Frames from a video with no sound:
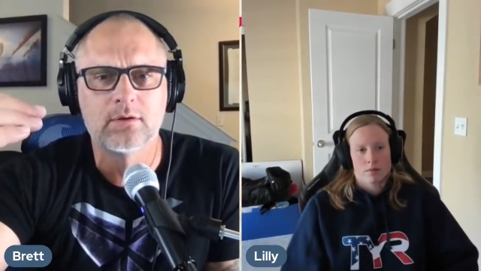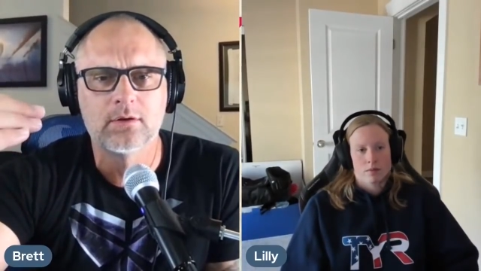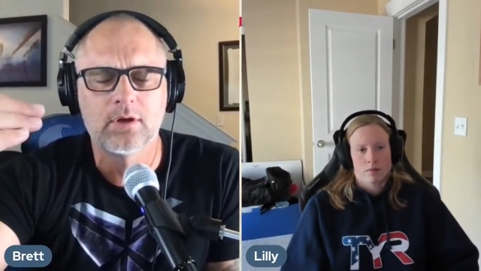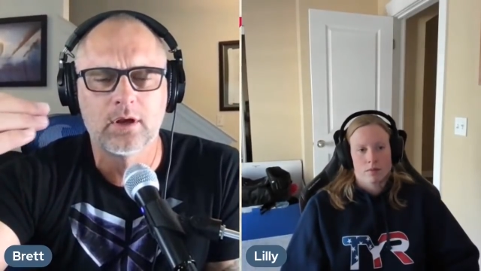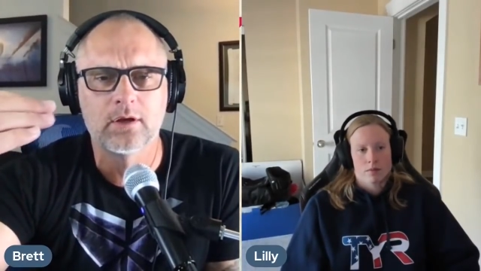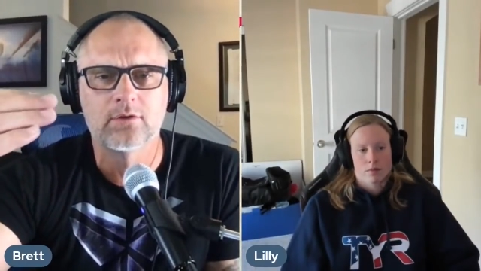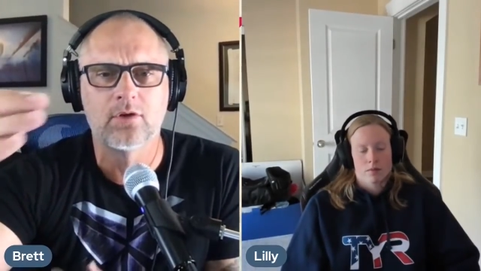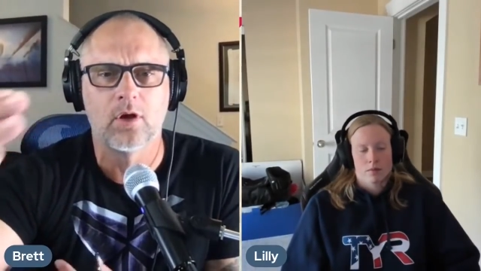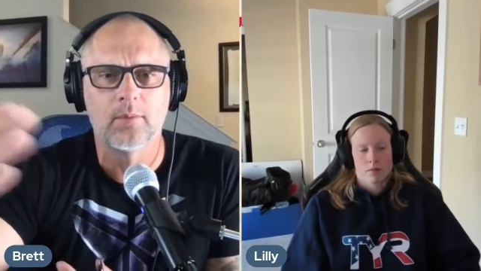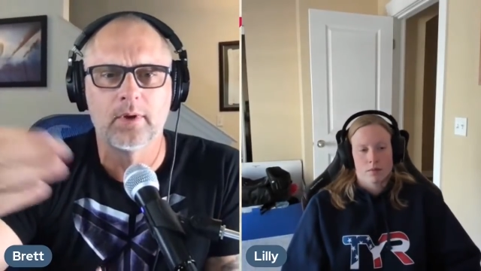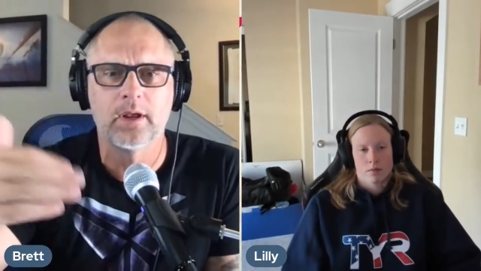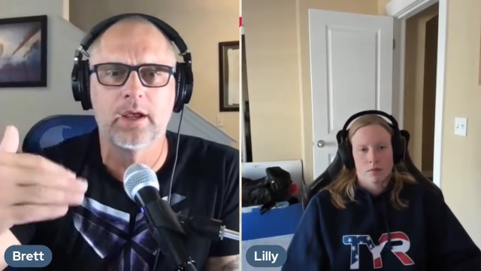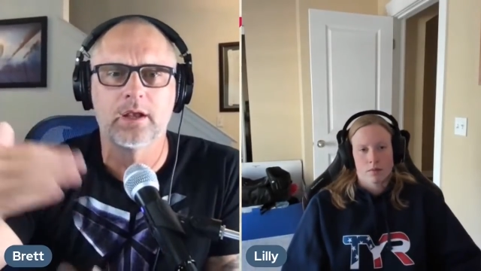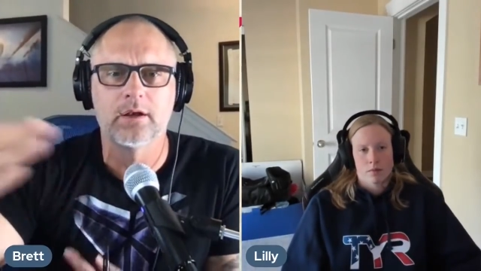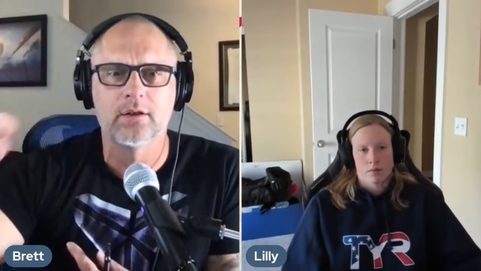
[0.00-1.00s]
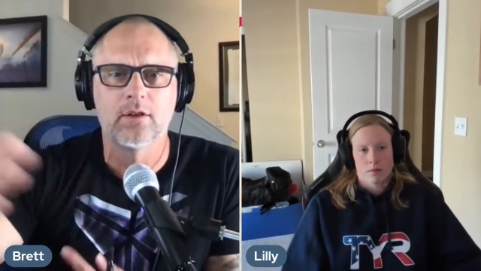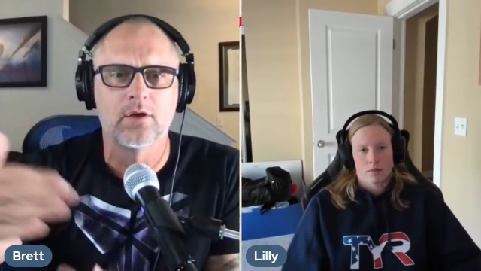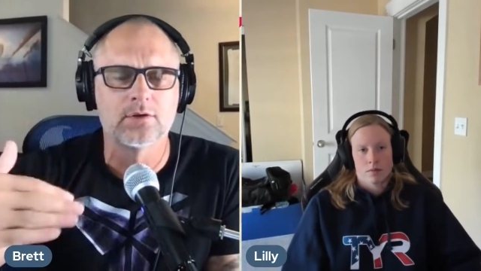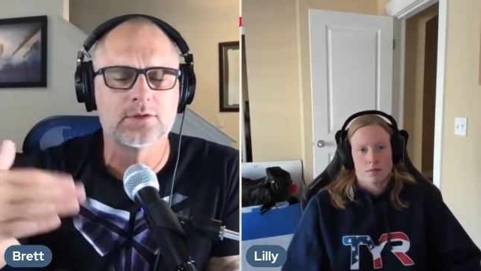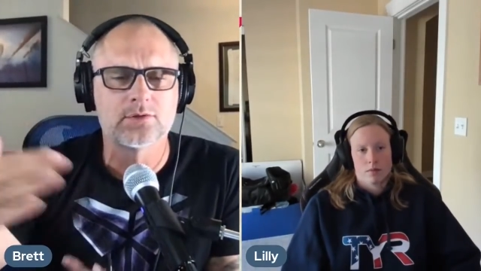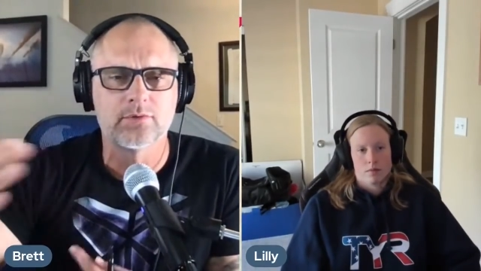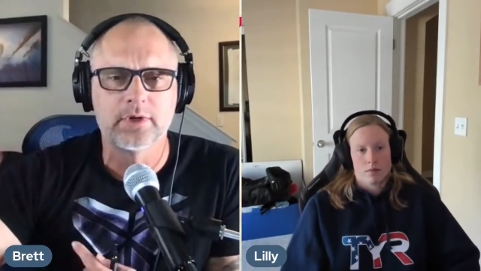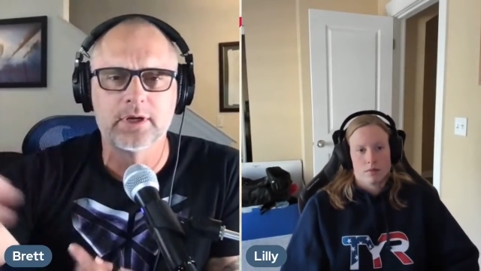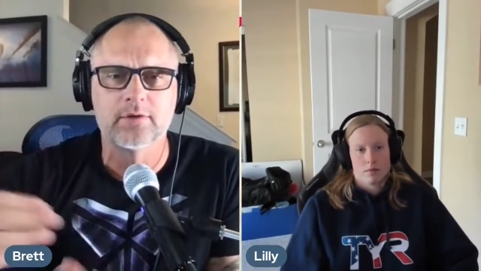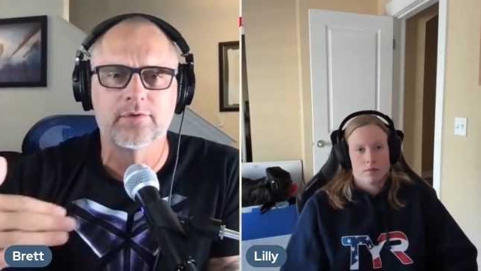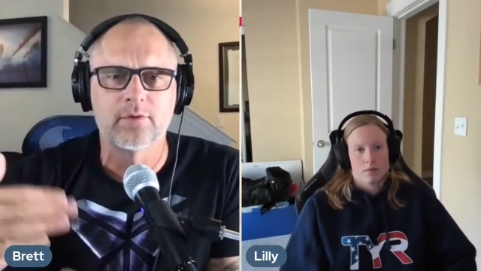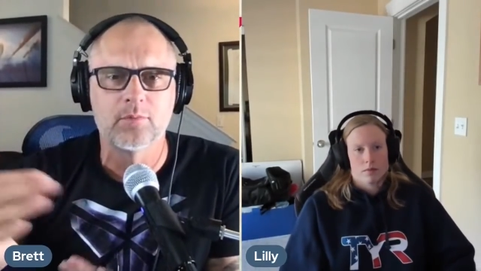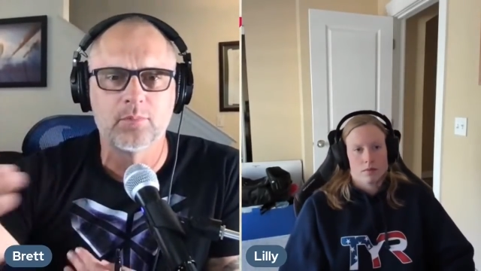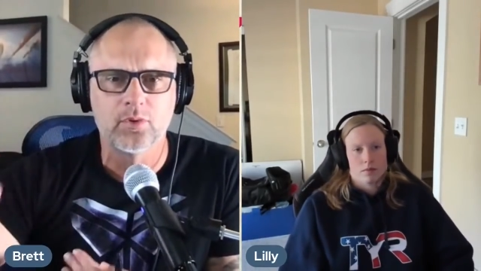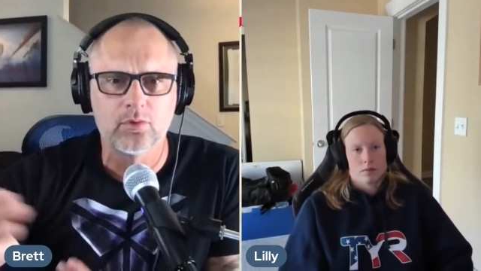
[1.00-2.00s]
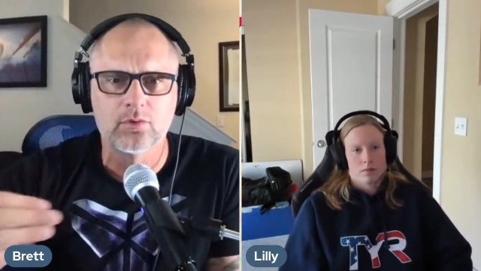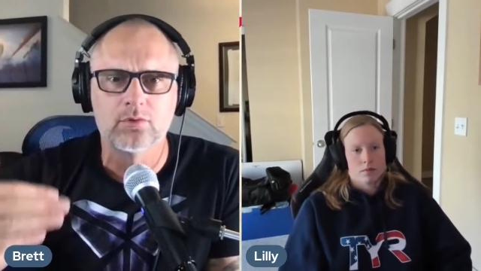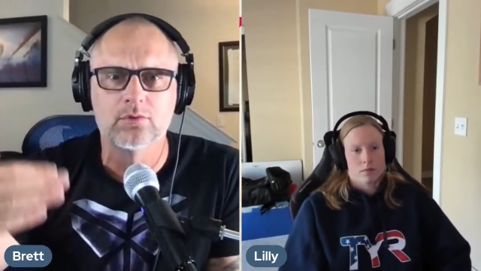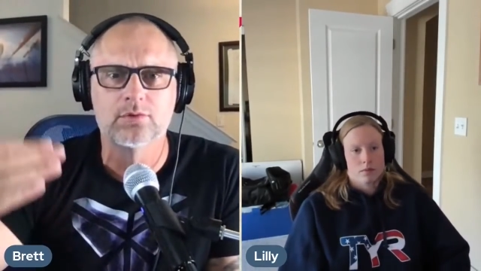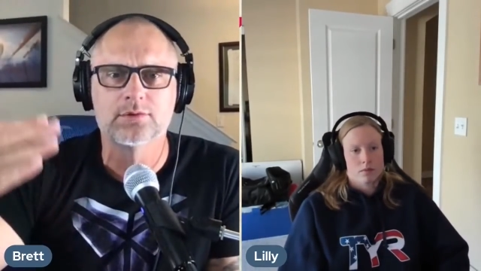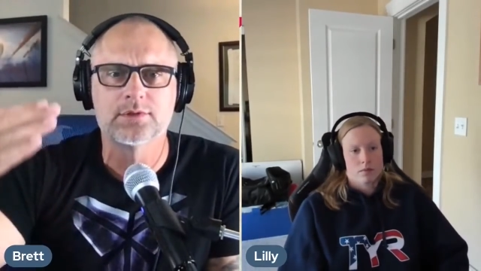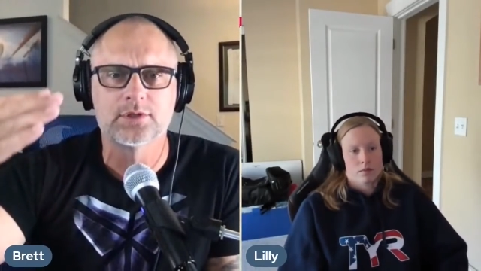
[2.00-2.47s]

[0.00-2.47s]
Speaker 1: kind of dominate in those three different pools: